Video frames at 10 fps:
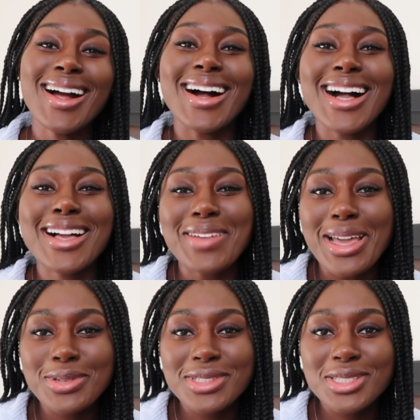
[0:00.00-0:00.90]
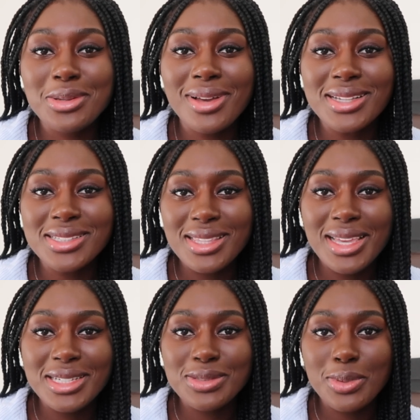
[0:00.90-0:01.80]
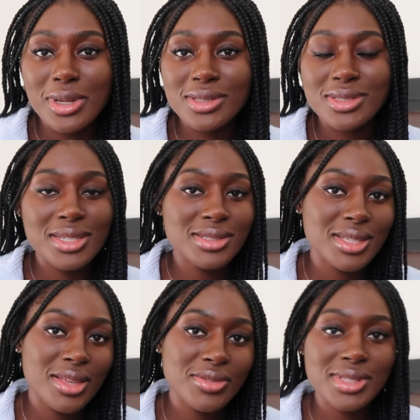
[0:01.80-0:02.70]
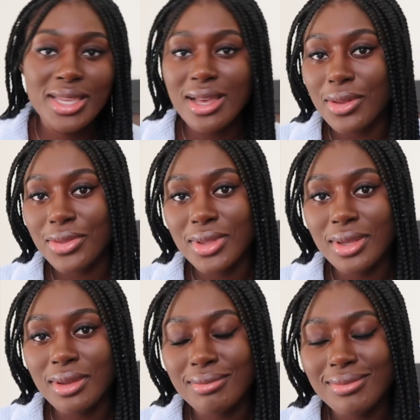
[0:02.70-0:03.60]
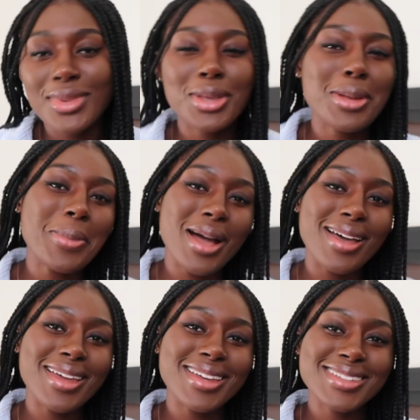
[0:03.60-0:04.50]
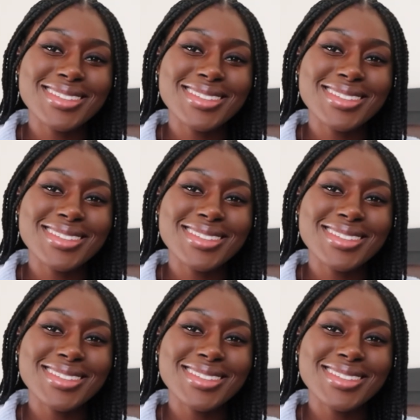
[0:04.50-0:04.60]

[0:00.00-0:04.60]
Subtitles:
I will see you guys in the next one. Stay safe, stay healthy. Goodbye.